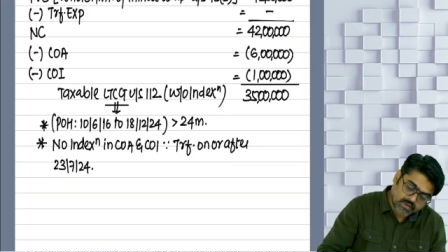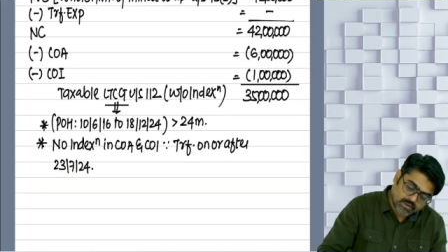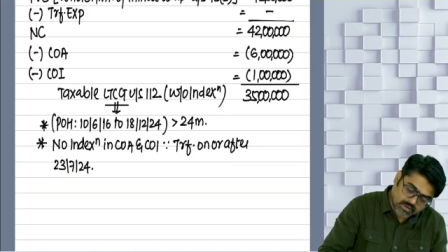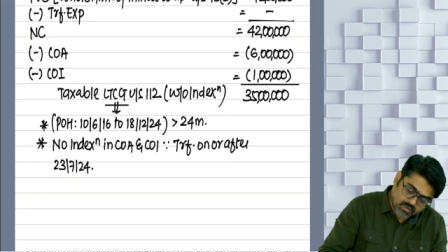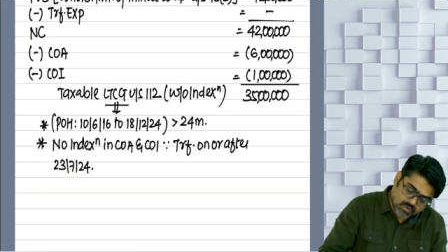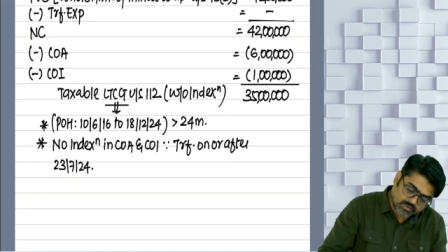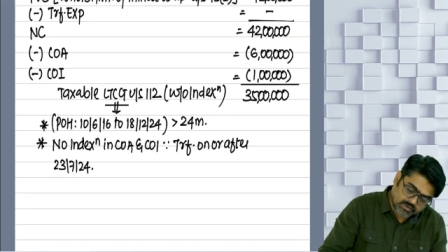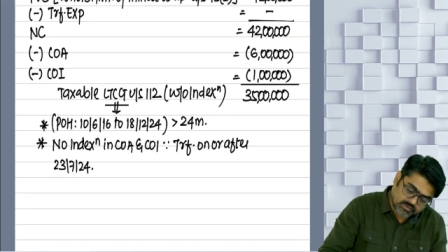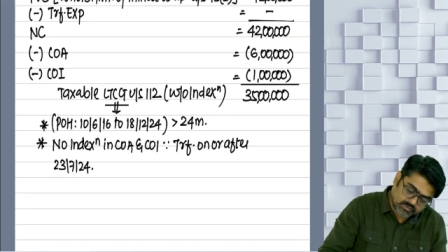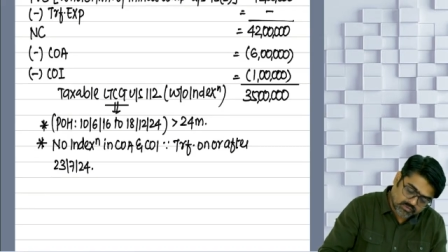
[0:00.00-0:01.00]
Now on
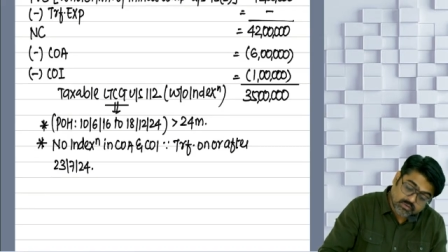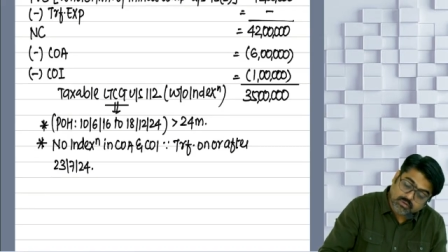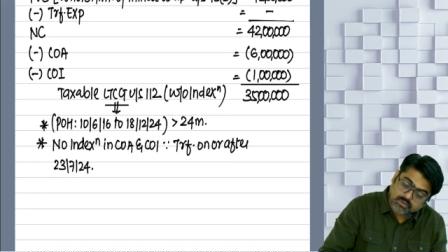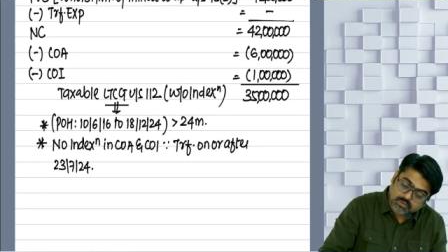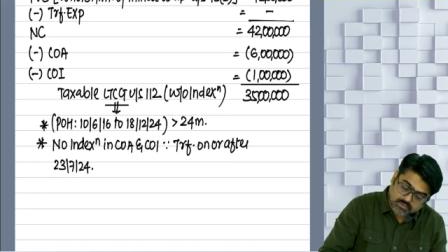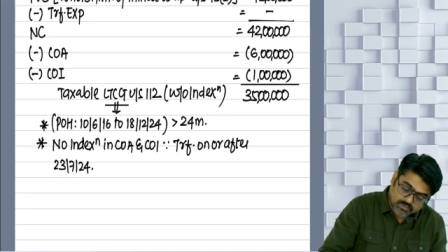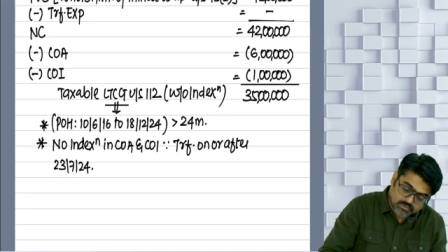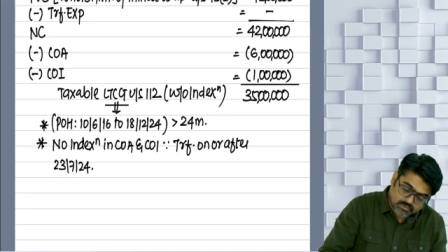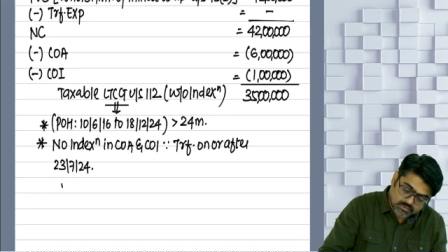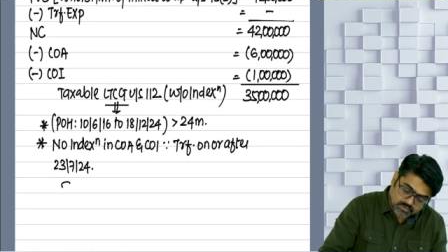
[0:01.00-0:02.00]
this,
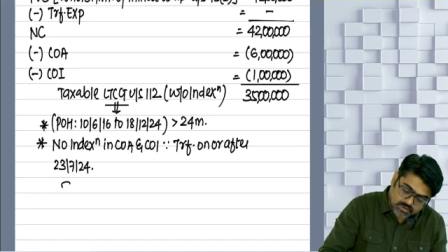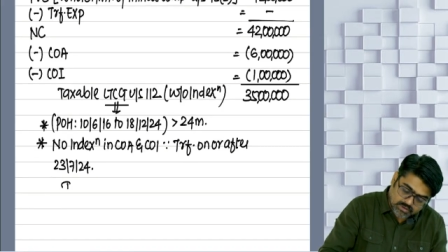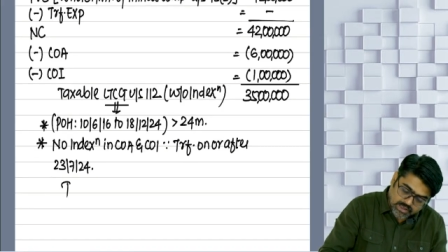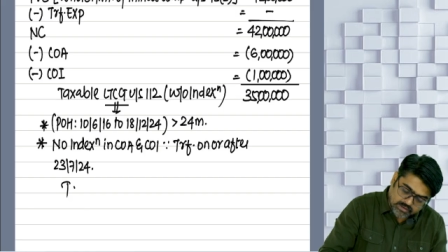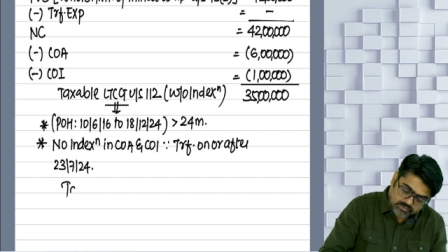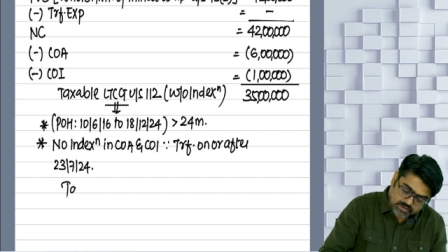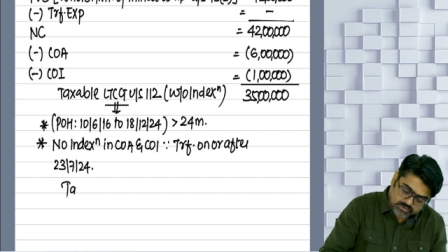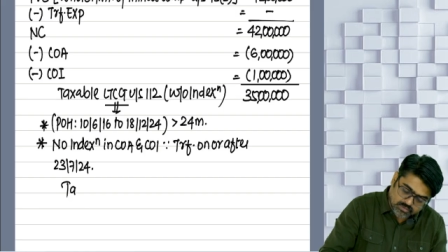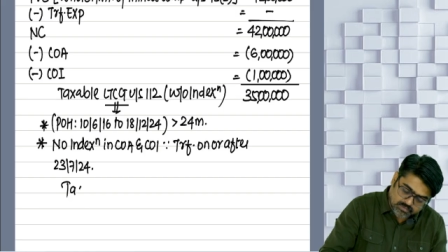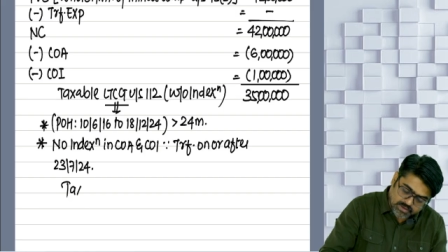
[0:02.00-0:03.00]
the tax has
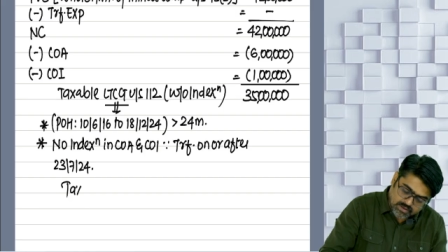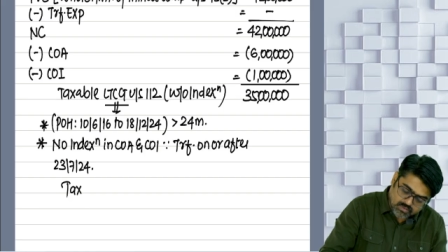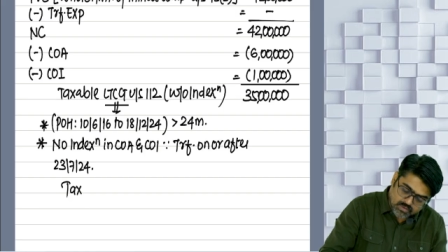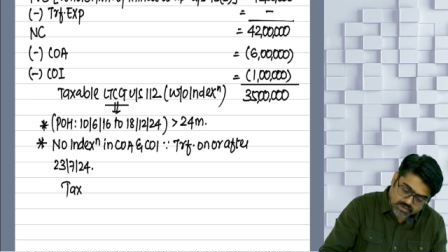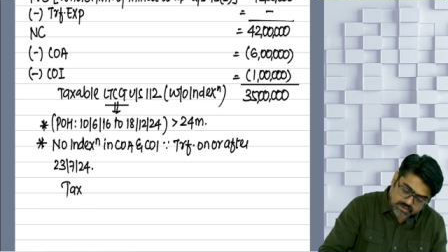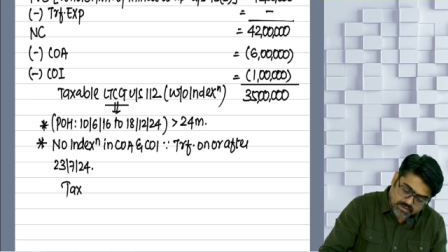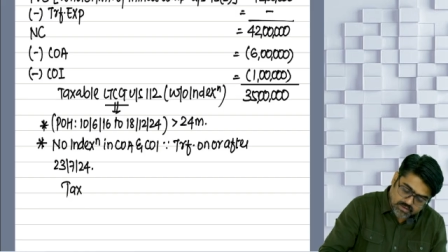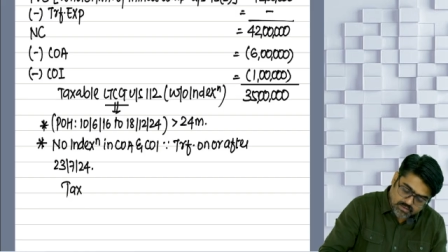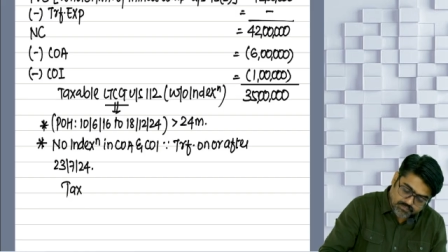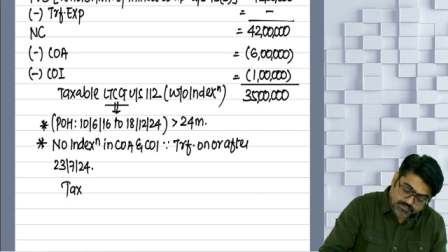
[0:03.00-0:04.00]
to be calculated
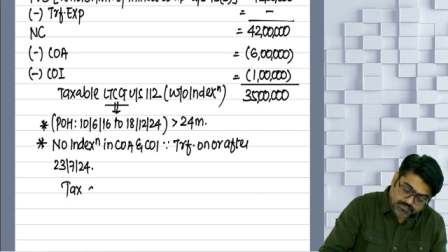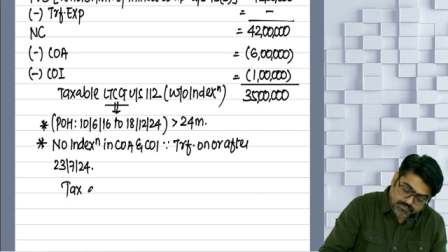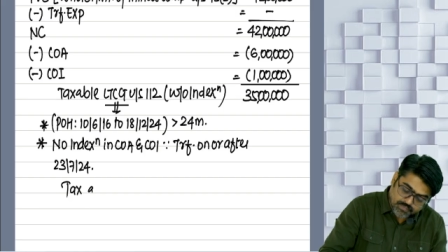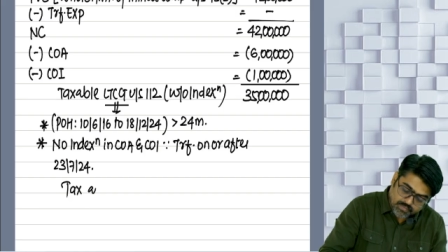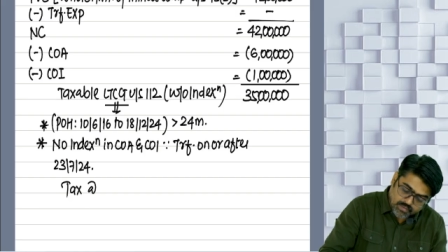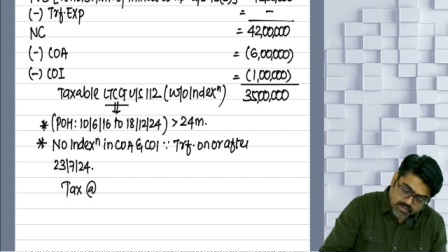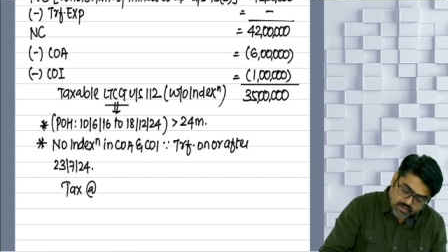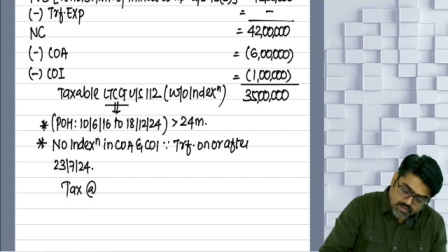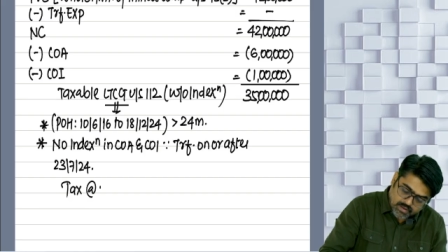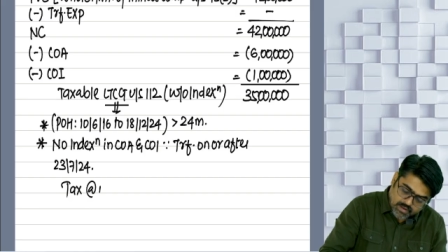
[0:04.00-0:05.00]

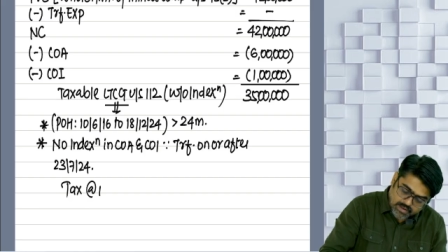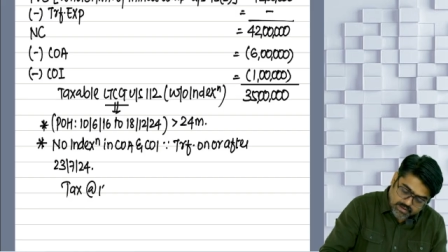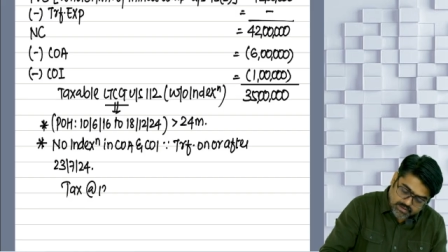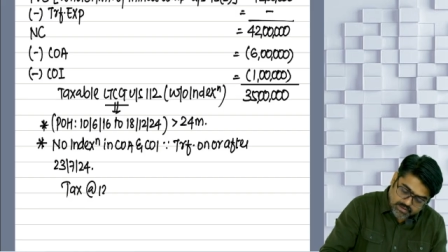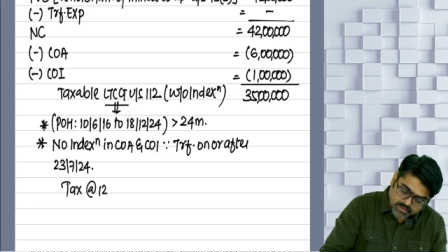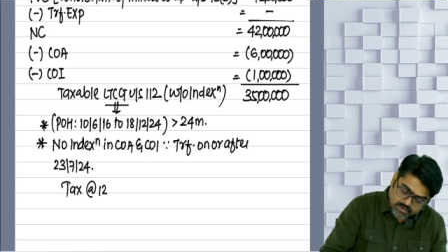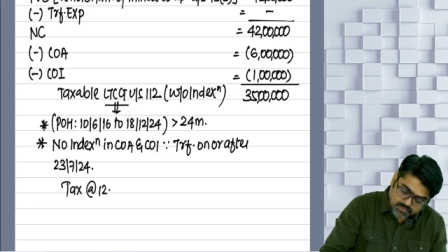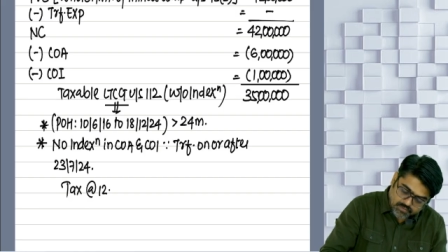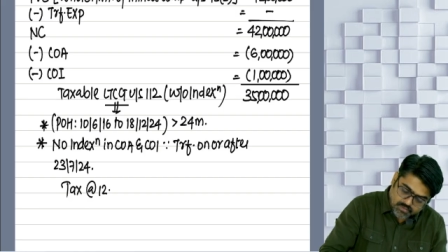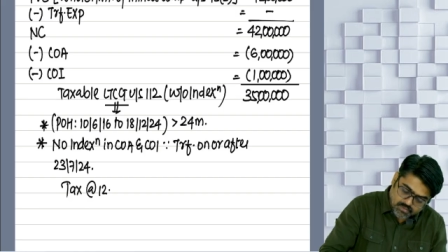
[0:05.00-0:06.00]
at the rate of
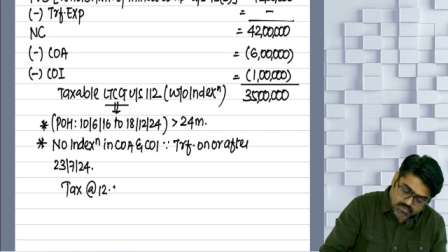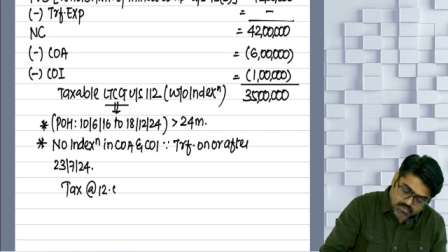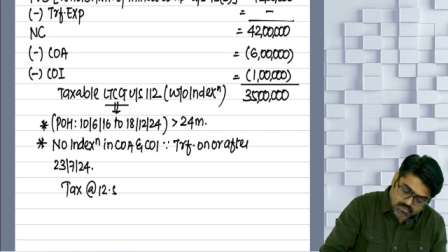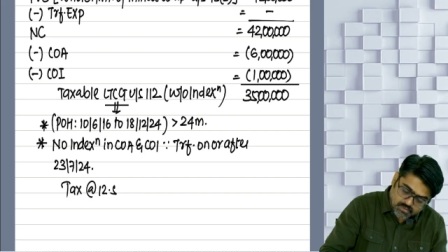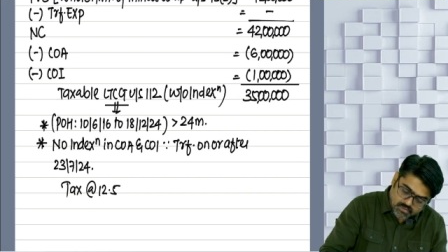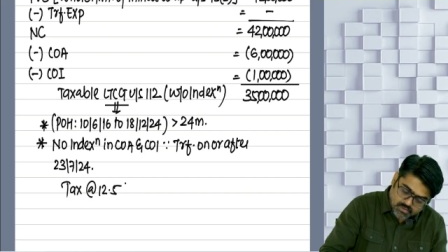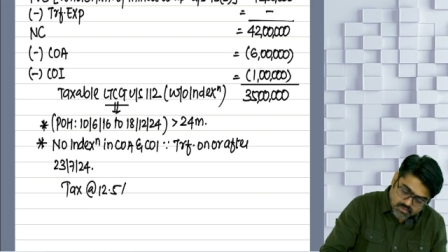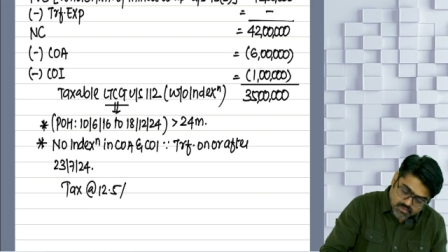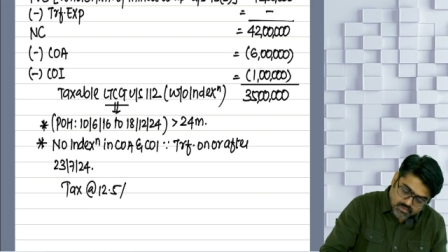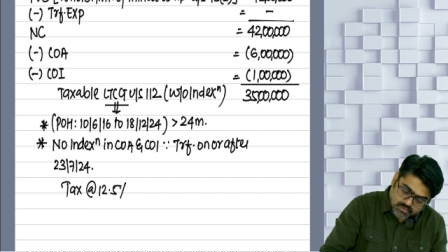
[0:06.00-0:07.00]

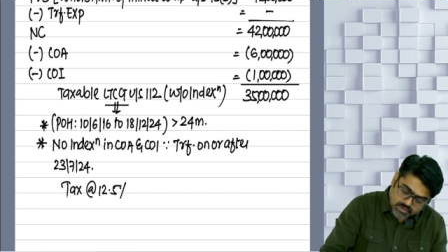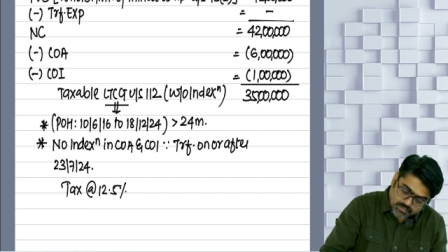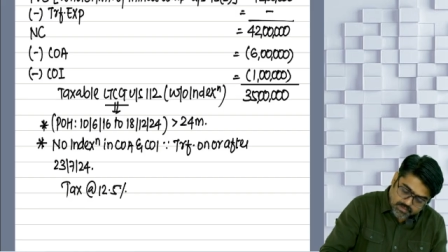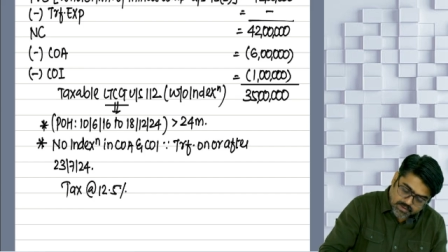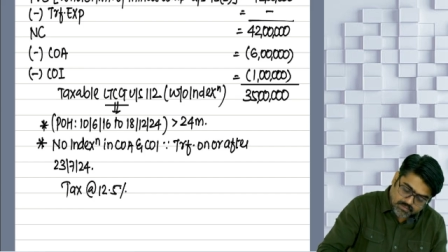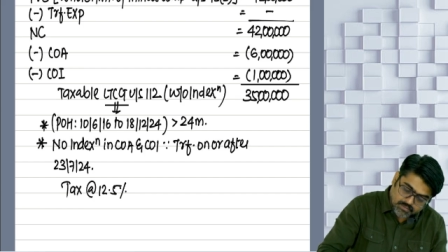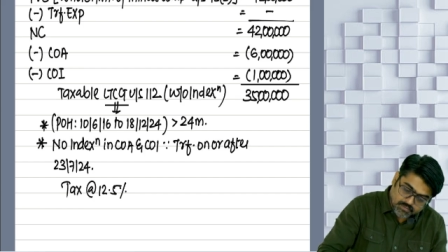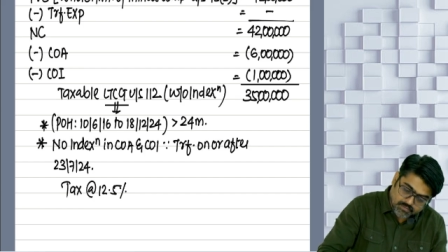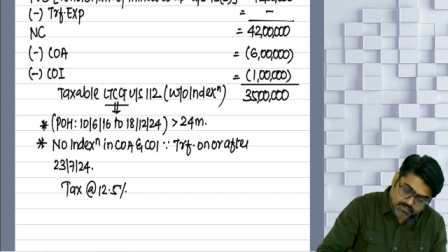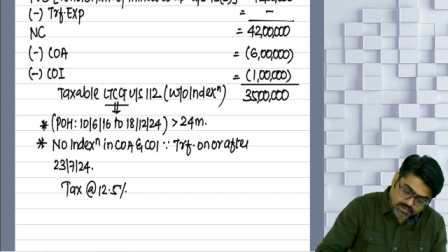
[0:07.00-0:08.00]

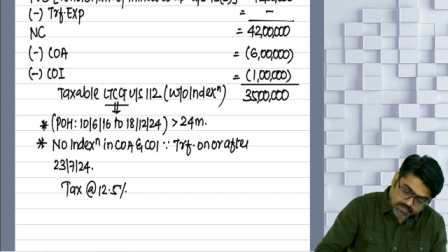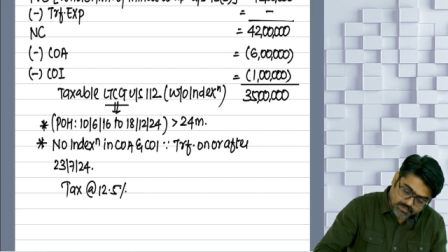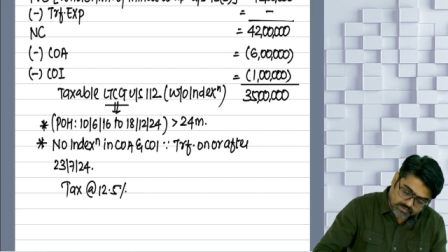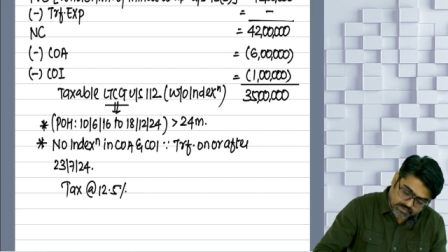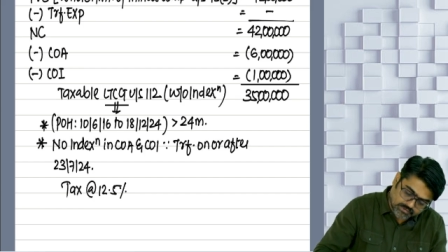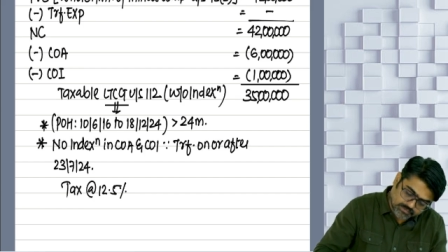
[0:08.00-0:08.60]
12.5%.